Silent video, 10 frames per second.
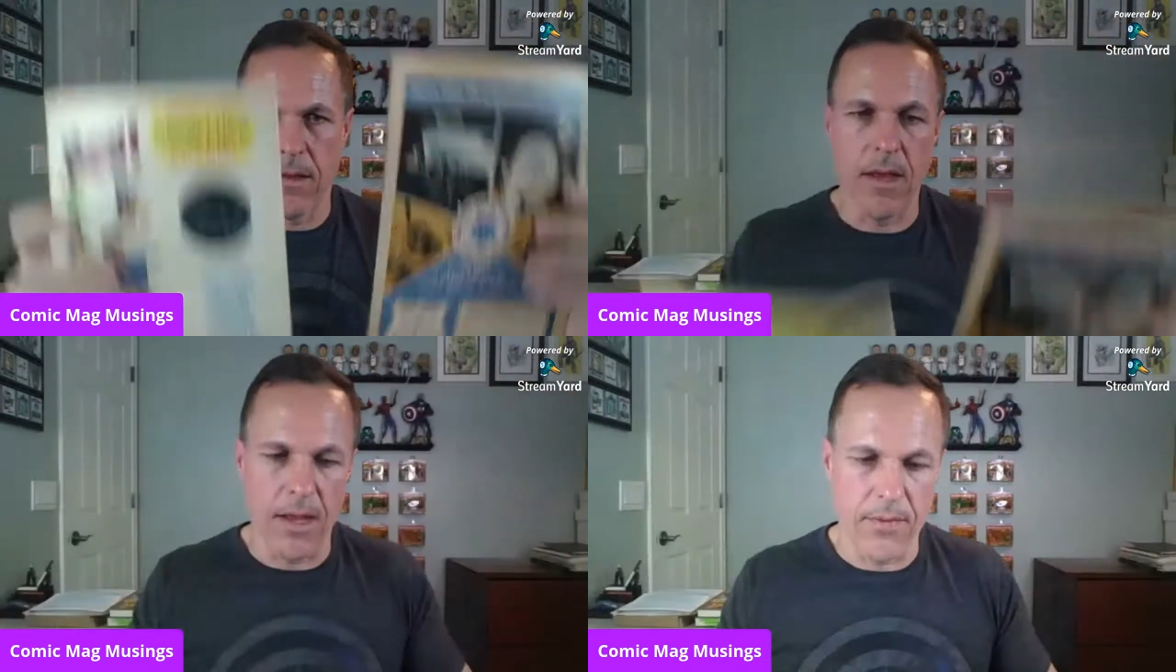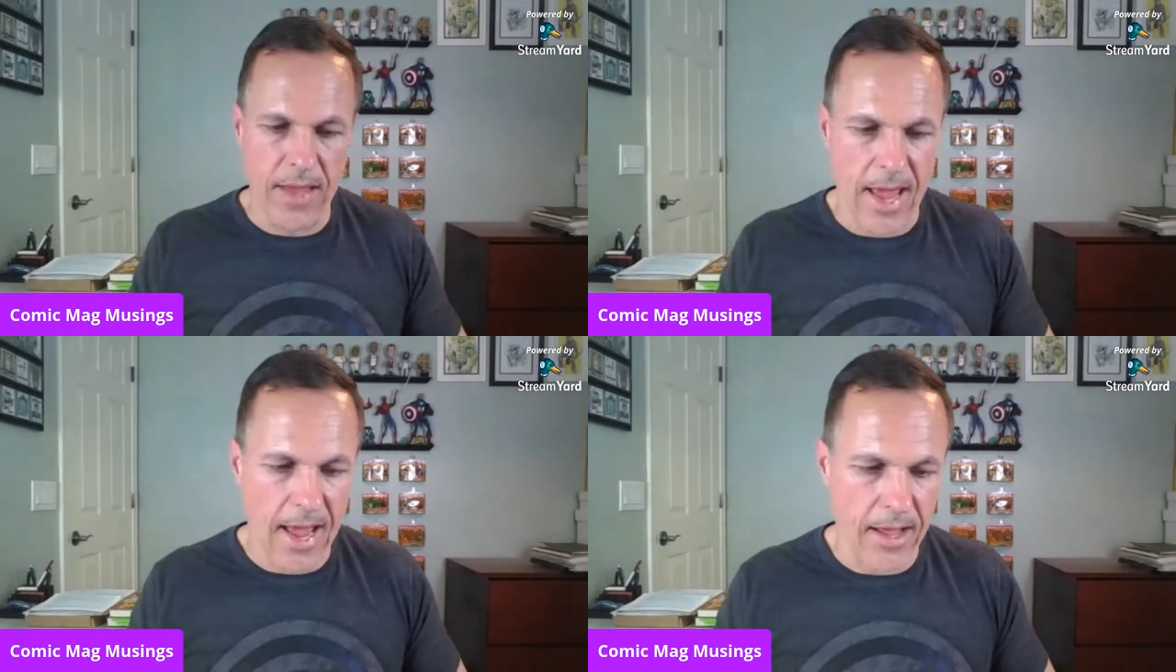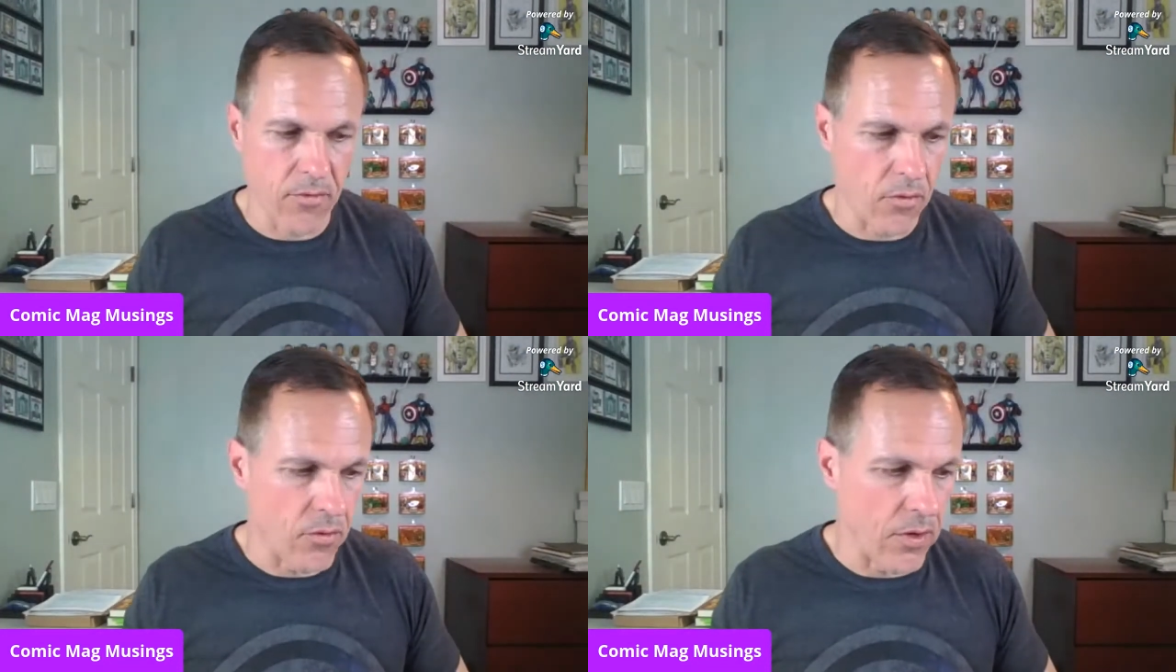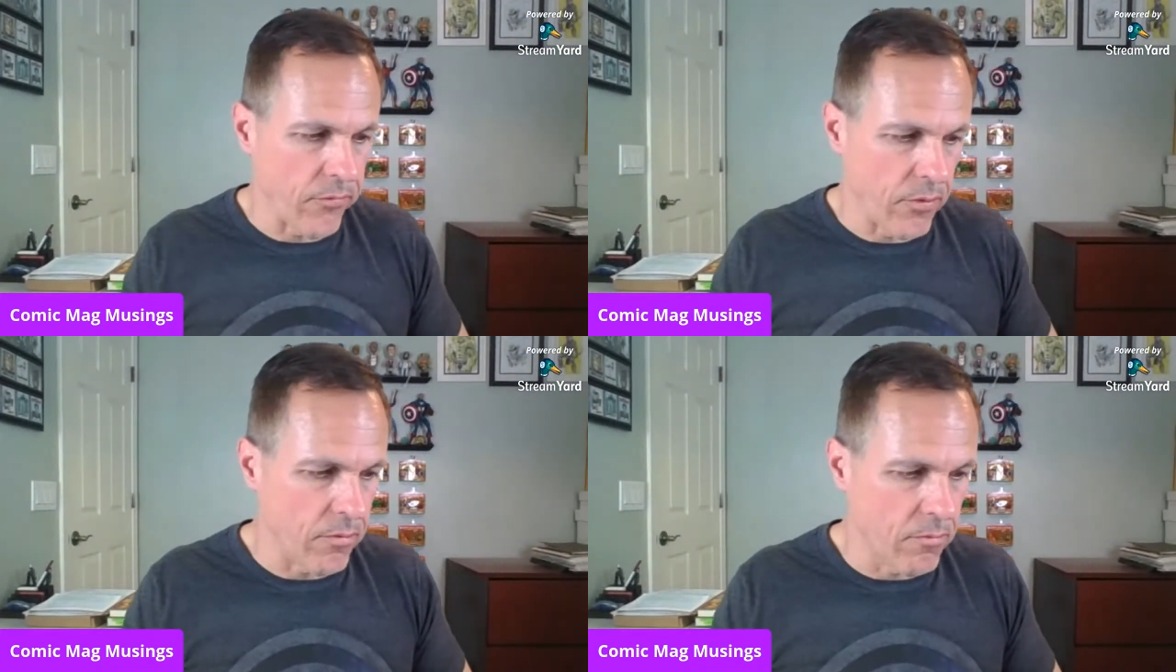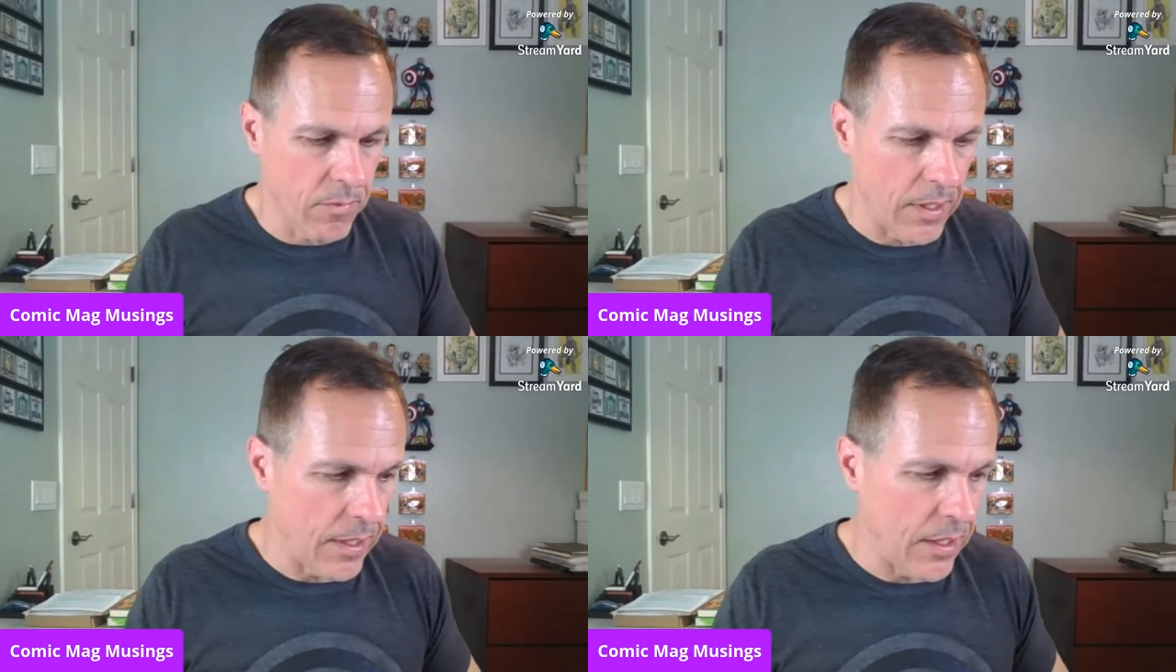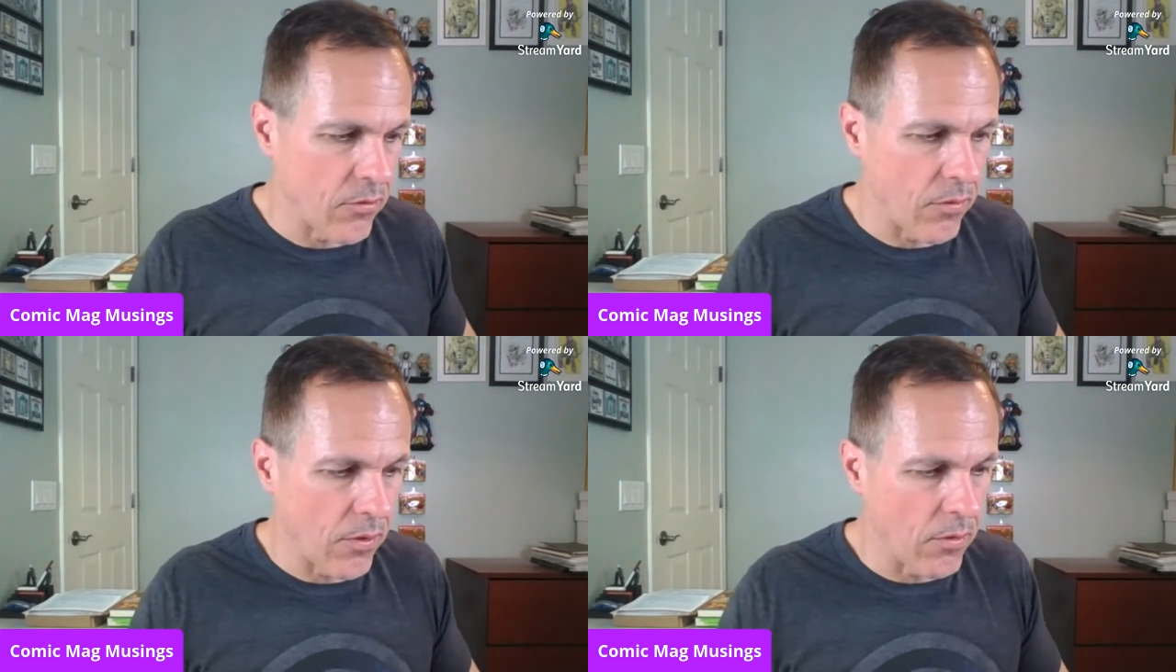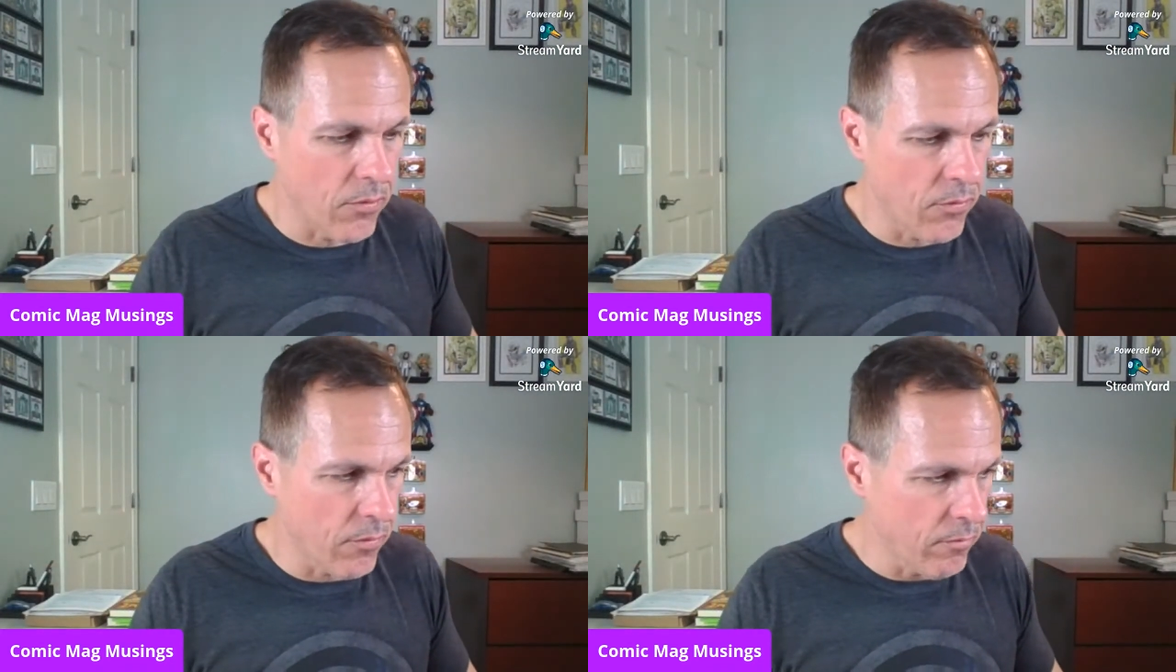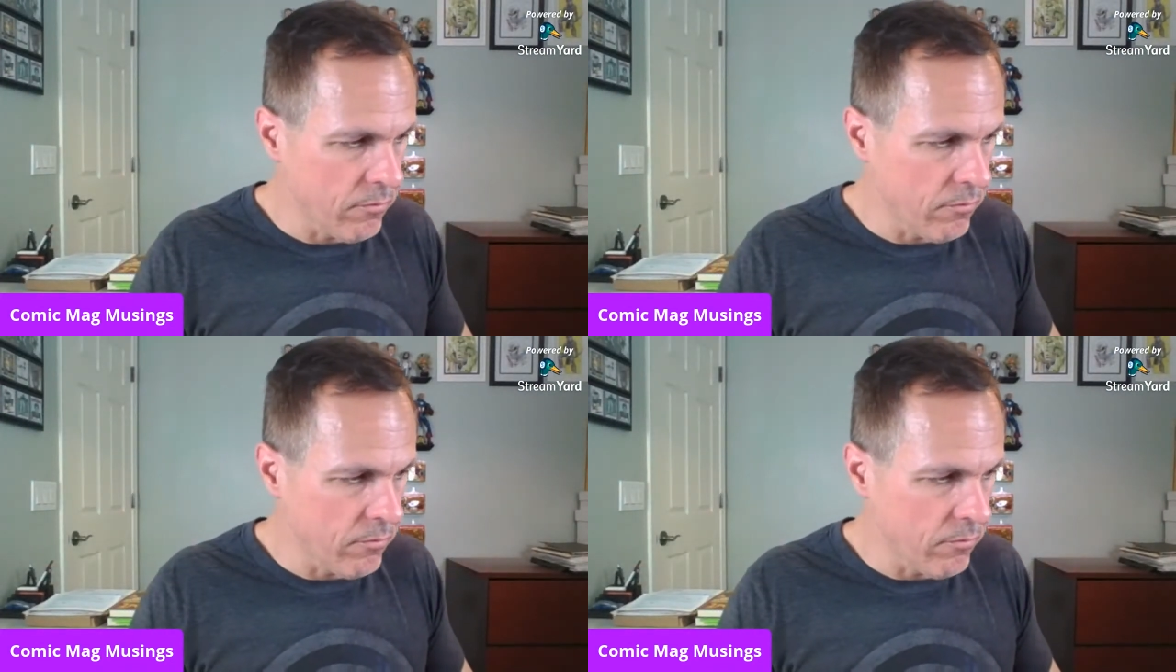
and the ads are different in each of those.